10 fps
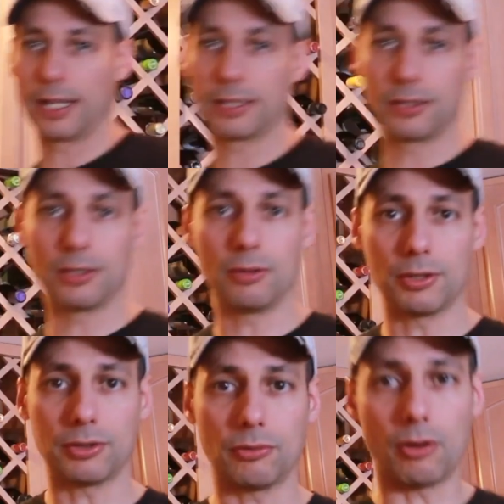like to do
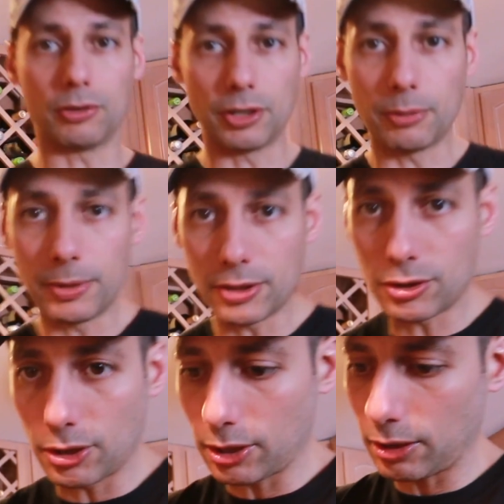is throw a little bit of
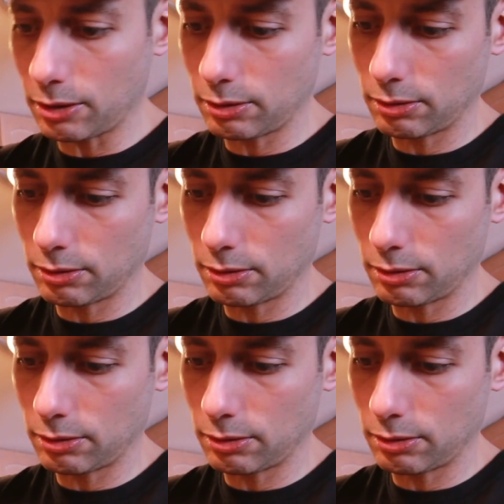sugar,